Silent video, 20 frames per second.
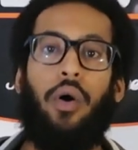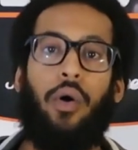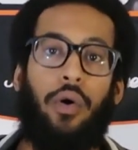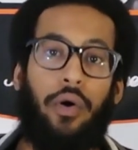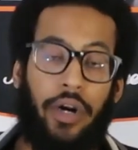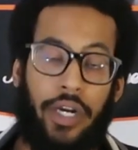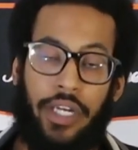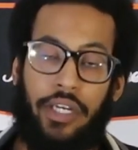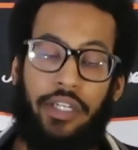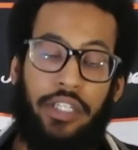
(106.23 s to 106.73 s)

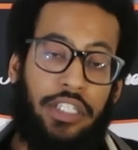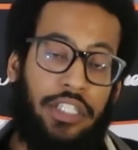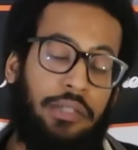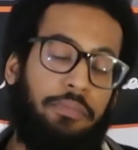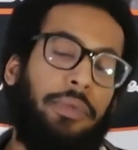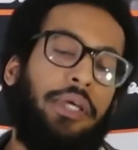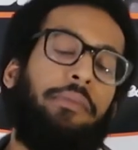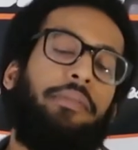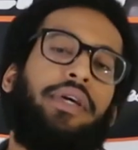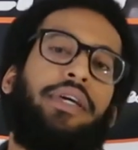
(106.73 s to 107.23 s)
Or it could
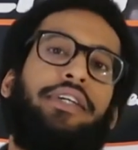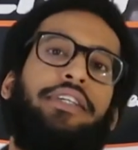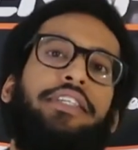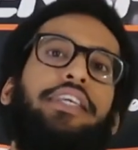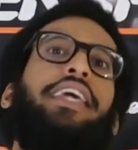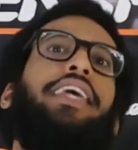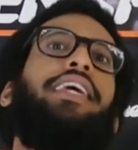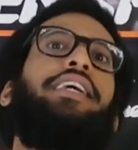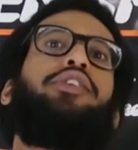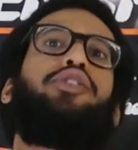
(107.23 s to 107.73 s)
just be because
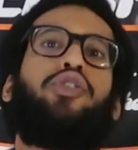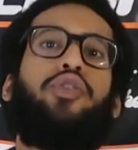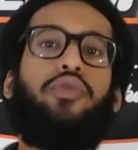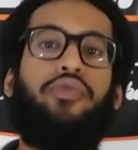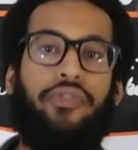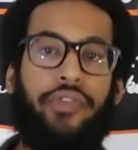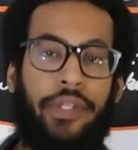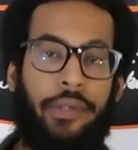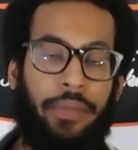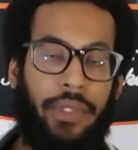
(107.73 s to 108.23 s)
he
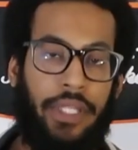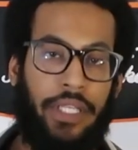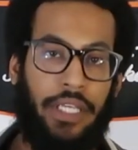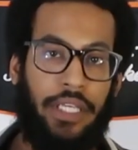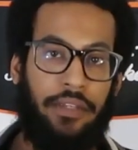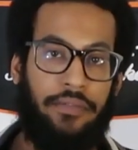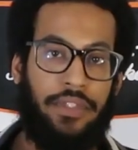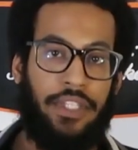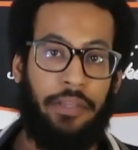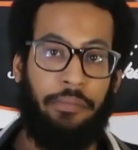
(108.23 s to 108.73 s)
truthfully
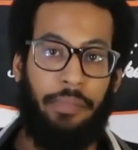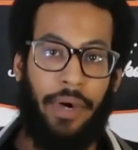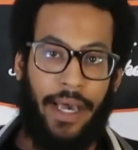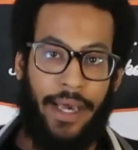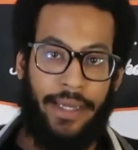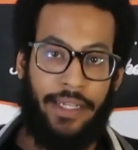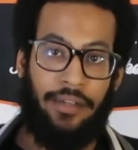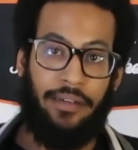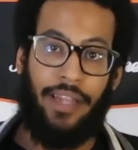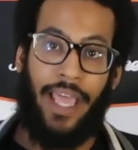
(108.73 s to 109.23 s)
believes in
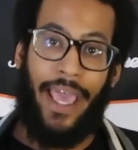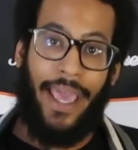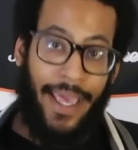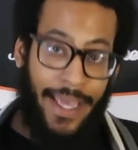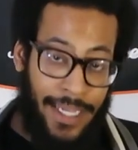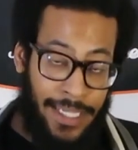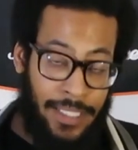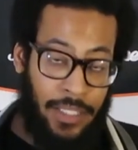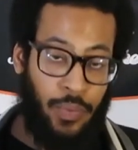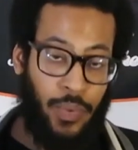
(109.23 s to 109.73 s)
Biden,
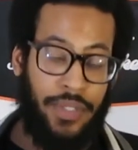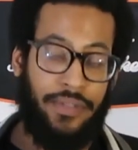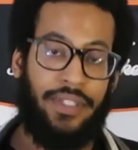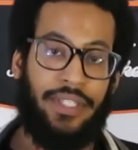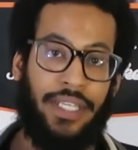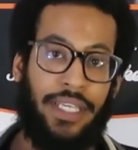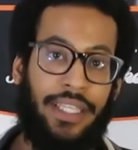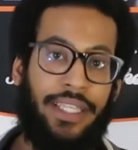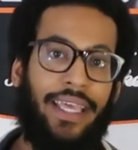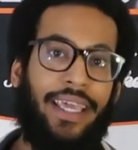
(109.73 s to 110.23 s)
as we've
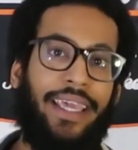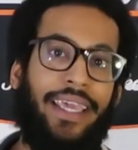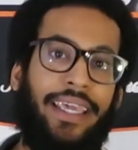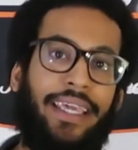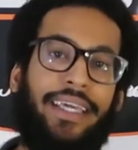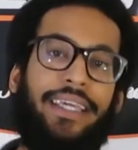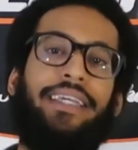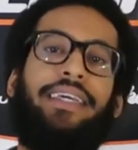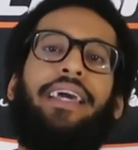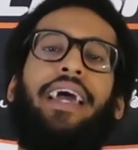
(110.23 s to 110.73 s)
seen that
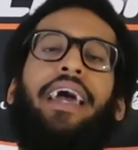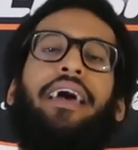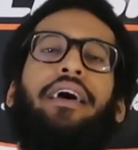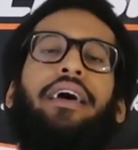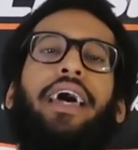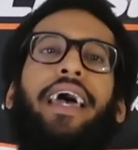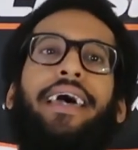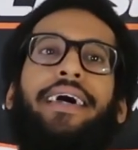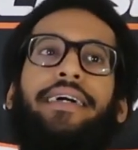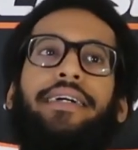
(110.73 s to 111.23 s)
he,
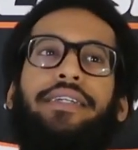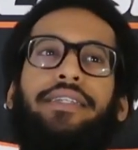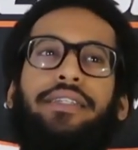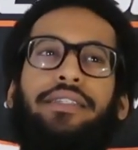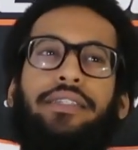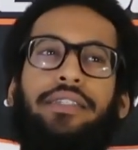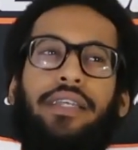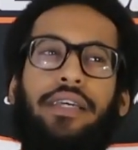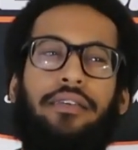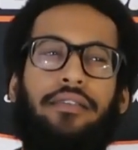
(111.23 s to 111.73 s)

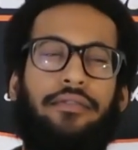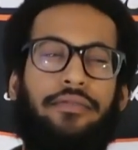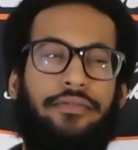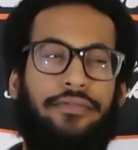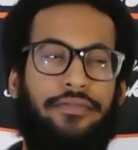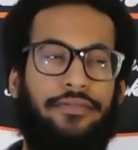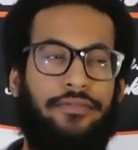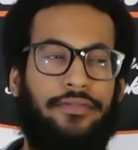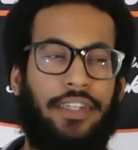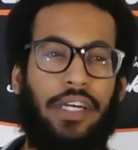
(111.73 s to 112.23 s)
as
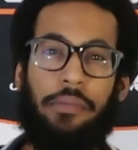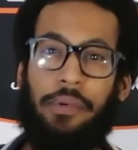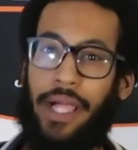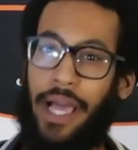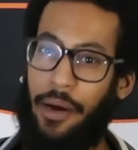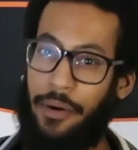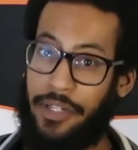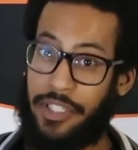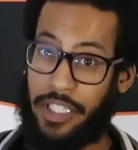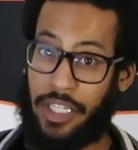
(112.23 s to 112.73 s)
of a couple
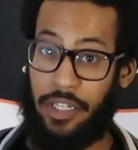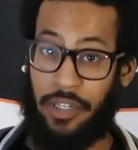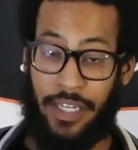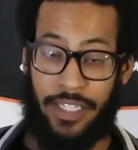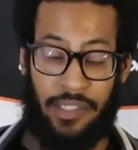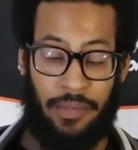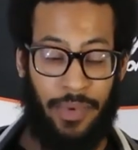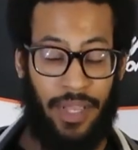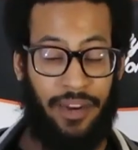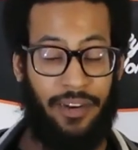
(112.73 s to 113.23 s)
hours ago,
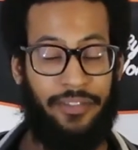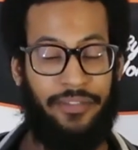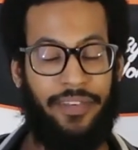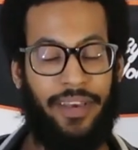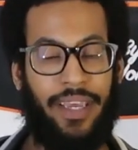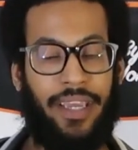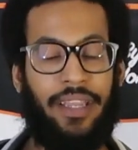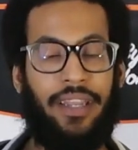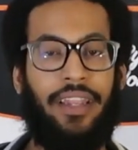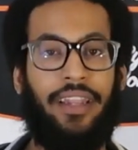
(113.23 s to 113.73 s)
as a matter of
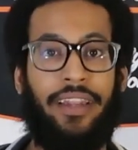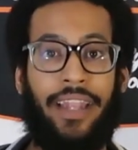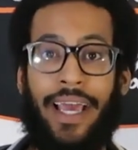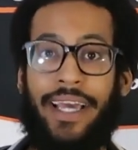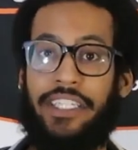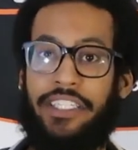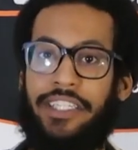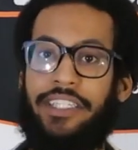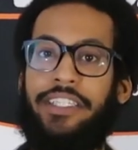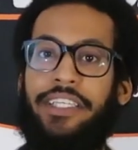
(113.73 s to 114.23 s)
fact.
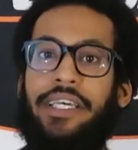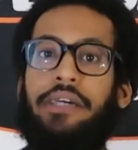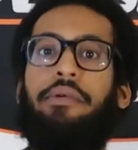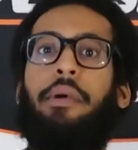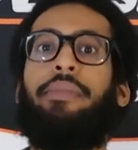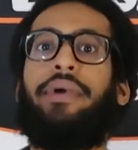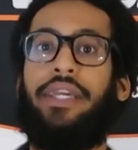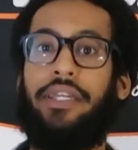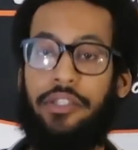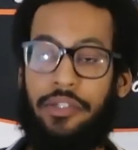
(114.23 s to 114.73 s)
Not just him,
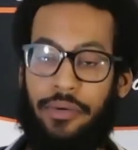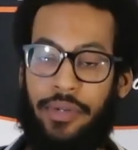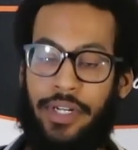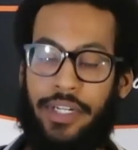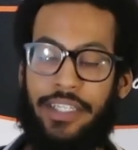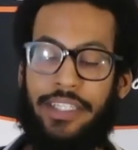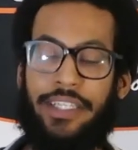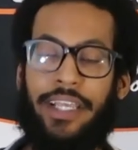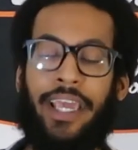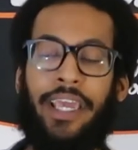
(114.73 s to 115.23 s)
I'm gonna get to it
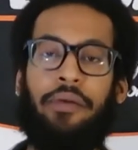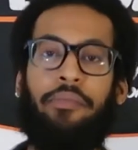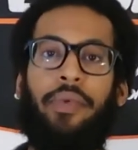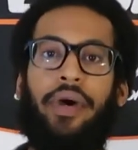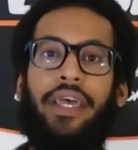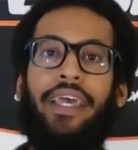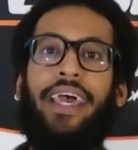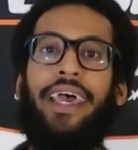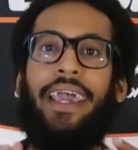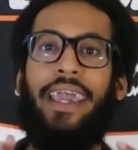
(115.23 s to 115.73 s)
in a second,
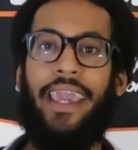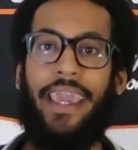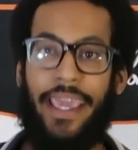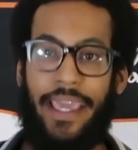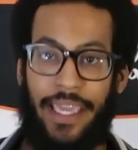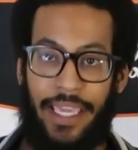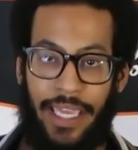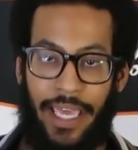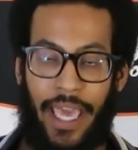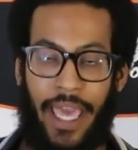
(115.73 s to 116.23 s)
but
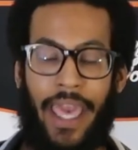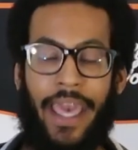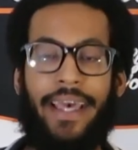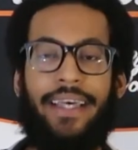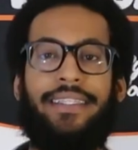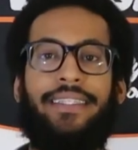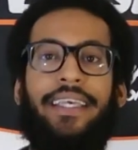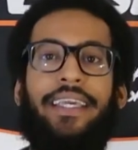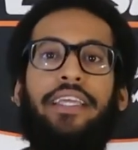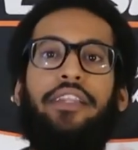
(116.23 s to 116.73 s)
he
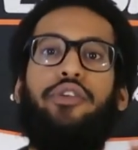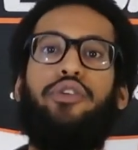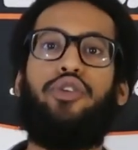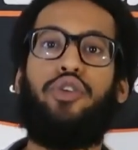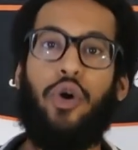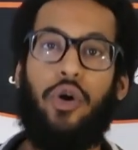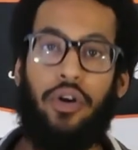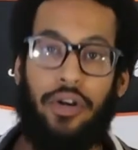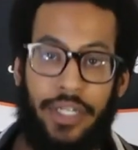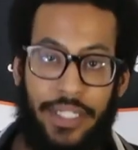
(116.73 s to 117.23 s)
has
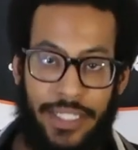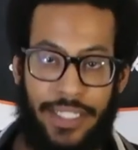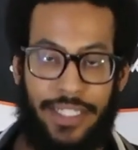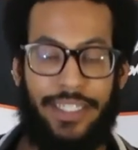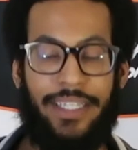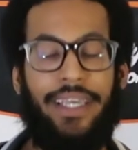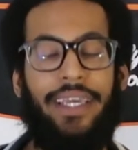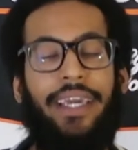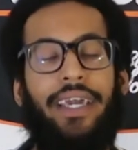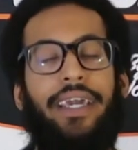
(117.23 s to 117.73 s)

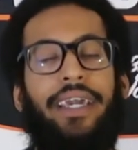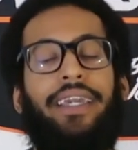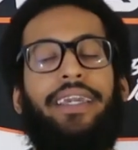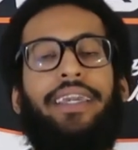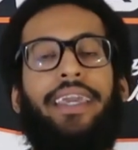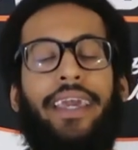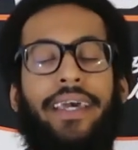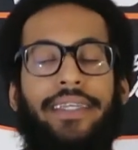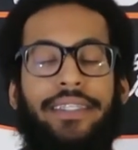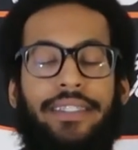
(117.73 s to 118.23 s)
endorsed,
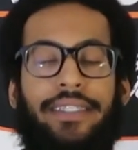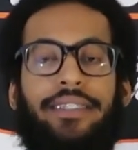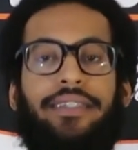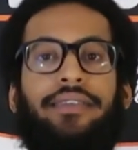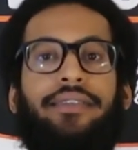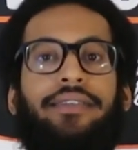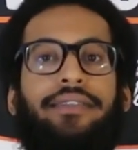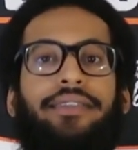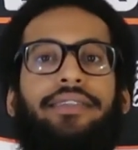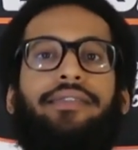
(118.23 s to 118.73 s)

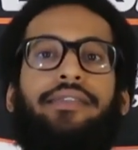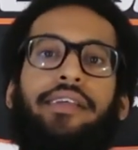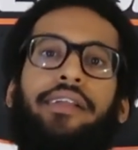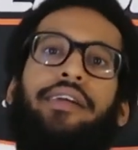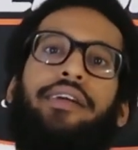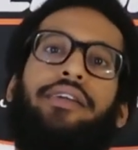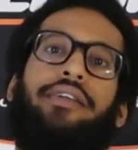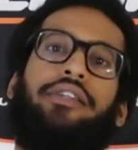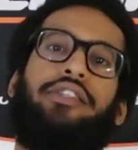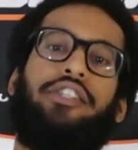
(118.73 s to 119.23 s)
yes,
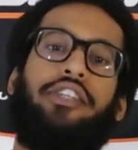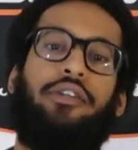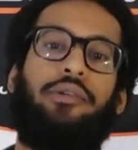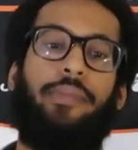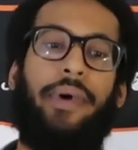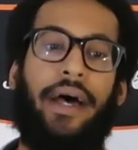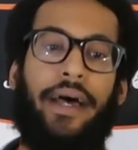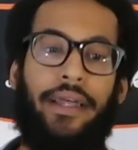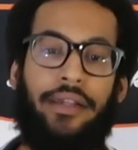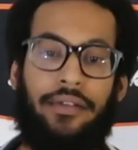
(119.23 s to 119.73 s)
Senator Joe
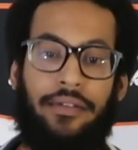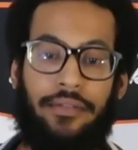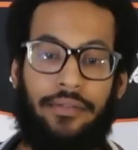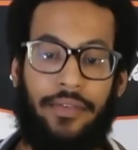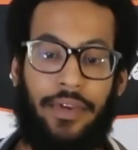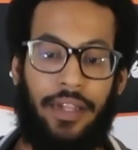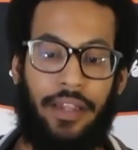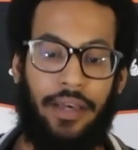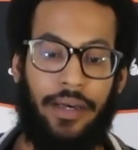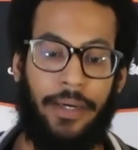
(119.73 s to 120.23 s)
Biden.